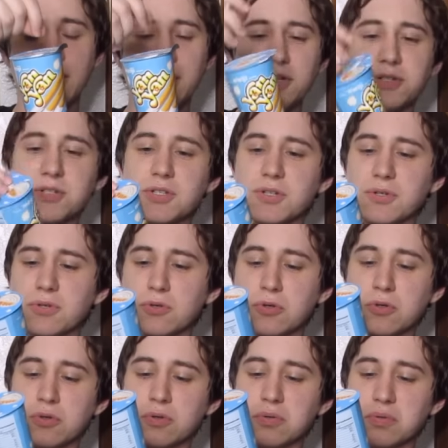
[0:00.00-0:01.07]

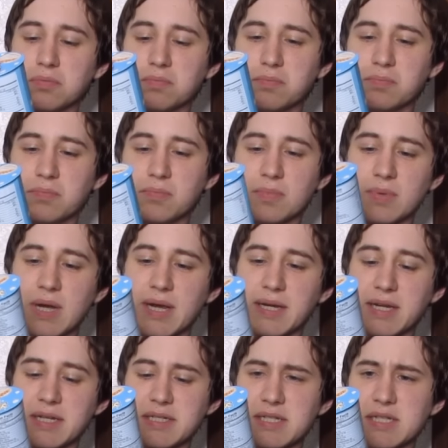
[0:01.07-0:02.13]
into, I
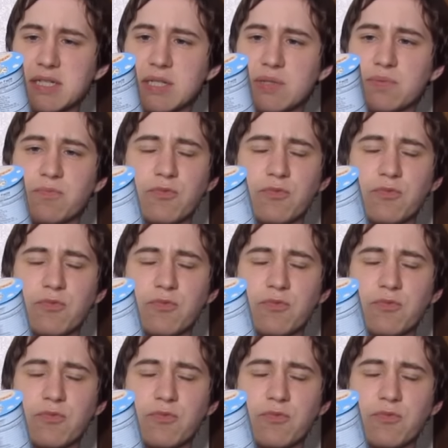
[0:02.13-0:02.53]
guess it's